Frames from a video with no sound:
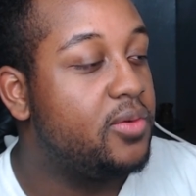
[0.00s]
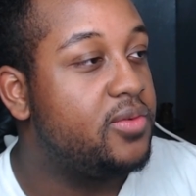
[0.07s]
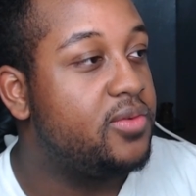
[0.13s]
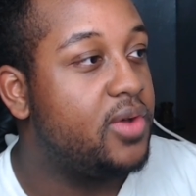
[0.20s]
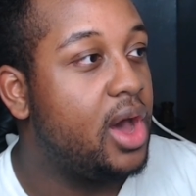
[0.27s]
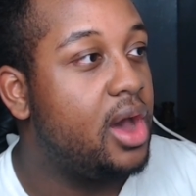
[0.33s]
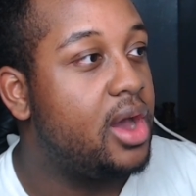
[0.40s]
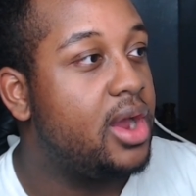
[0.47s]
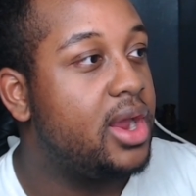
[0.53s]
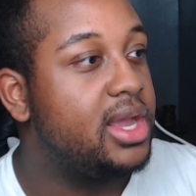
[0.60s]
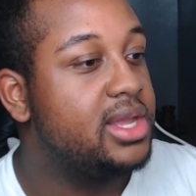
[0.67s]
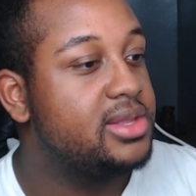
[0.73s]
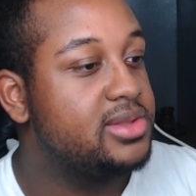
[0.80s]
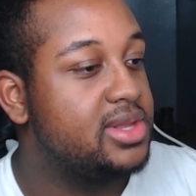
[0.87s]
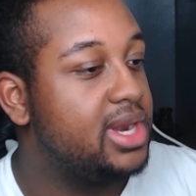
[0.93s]
far,
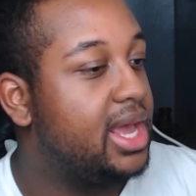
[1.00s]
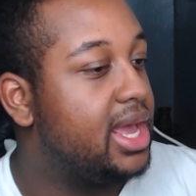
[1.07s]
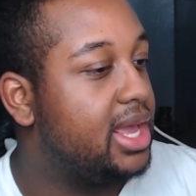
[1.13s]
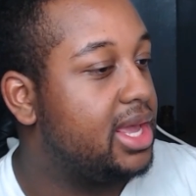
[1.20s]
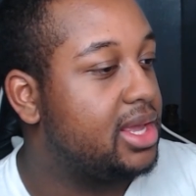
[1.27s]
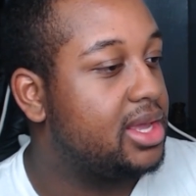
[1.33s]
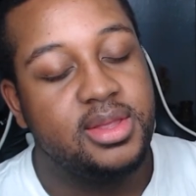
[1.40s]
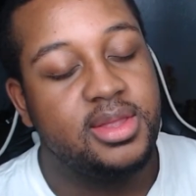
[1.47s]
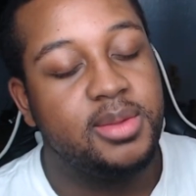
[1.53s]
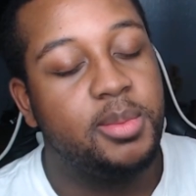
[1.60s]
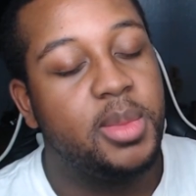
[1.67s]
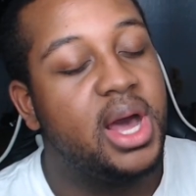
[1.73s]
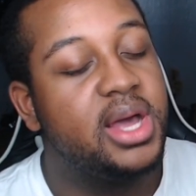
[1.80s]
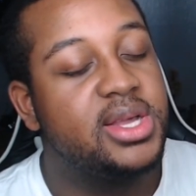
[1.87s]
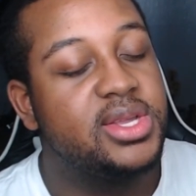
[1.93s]
it's like
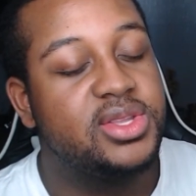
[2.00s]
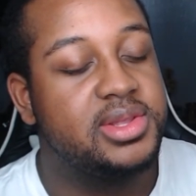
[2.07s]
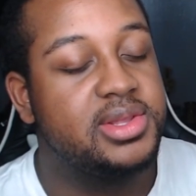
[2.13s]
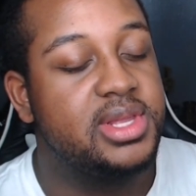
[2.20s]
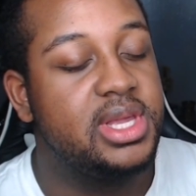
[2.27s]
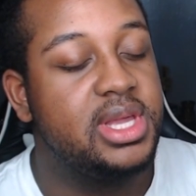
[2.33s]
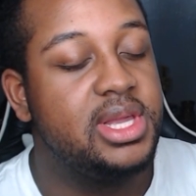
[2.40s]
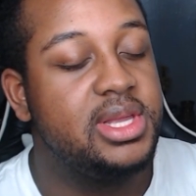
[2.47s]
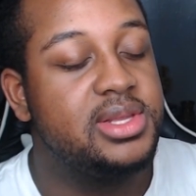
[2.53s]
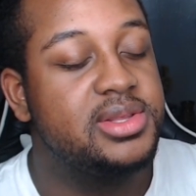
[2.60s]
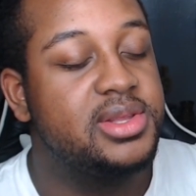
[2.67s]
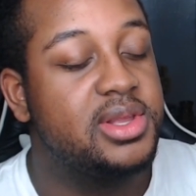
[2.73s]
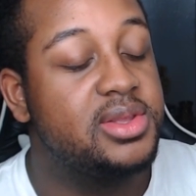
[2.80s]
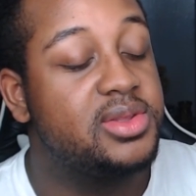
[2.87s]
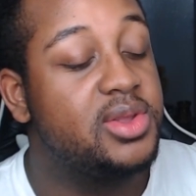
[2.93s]
Dimash
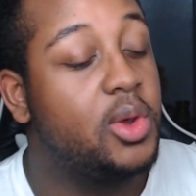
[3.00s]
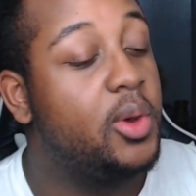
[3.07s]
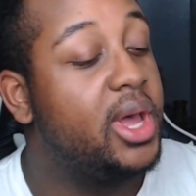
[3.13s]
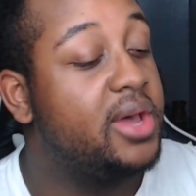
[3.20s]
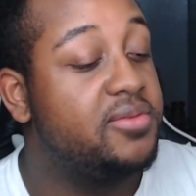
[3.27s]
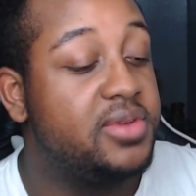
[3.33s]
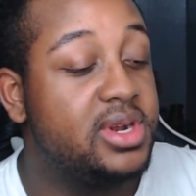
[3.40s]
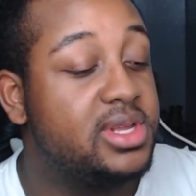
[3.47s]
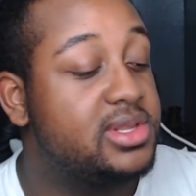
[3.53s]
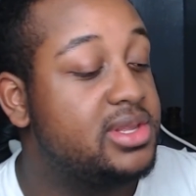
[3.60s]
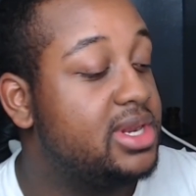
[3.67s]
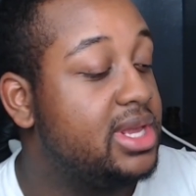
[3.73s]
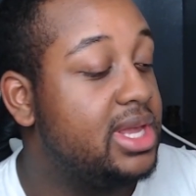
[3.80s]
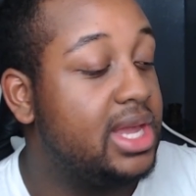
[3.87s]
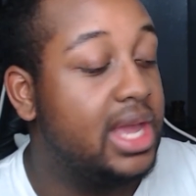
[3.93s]
sings so
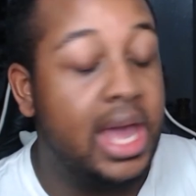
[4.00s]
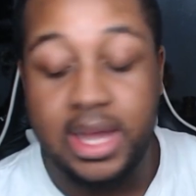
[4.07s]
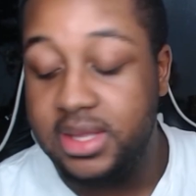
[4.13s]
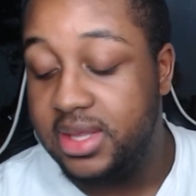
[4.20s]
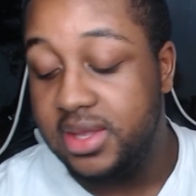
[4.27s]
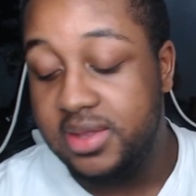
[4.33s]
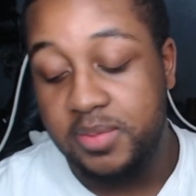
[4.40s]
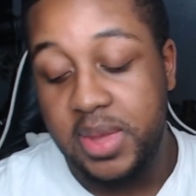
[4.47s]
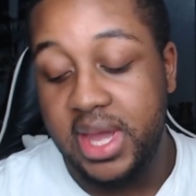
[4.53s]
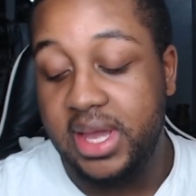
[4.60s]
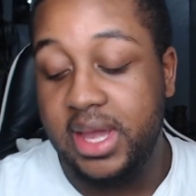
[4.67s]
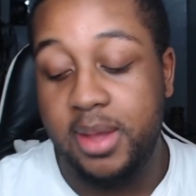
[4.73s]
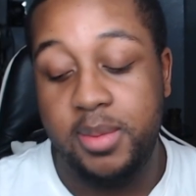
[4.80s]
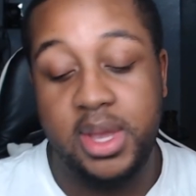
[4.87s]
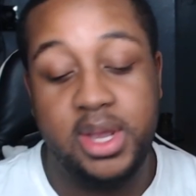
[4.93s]
effortlessly. I, this man
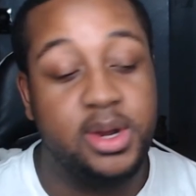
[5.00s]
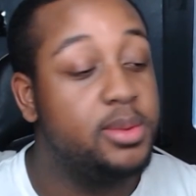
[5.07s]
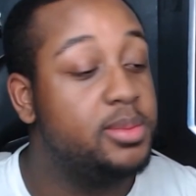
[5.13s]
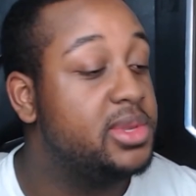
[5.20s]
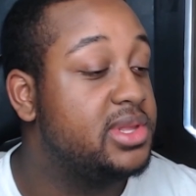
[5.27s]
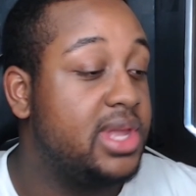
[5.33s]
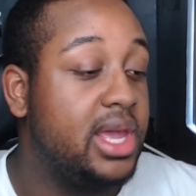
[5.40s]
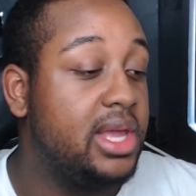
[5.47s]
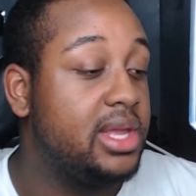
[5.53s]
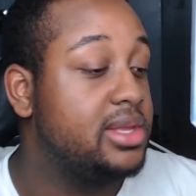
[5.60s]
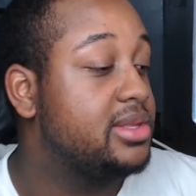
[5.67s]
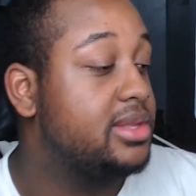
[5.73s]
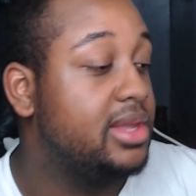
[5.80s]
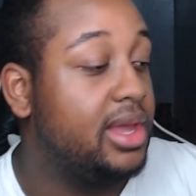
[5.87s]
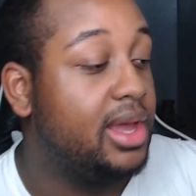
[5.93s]
can't make no
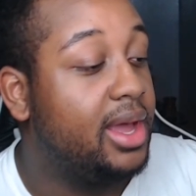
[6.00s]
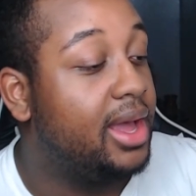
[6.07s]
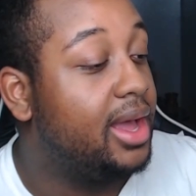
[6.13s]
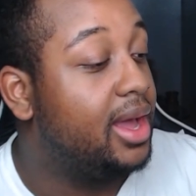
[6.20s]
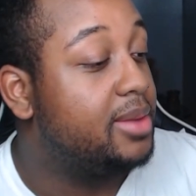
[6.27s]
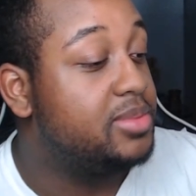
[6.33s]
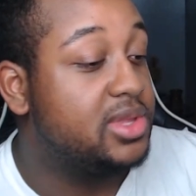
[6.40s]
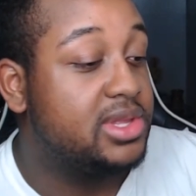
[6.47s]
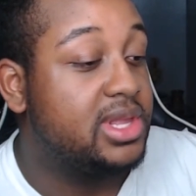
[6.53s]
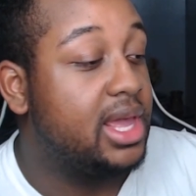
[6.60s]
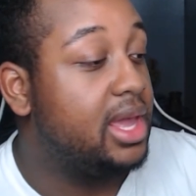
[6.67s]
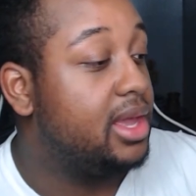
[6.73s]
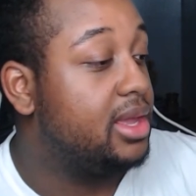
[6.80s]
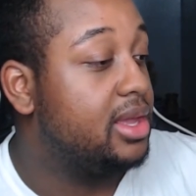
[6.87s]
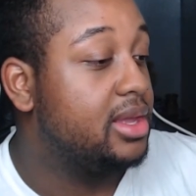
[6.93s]
mistakes. I'm just saying.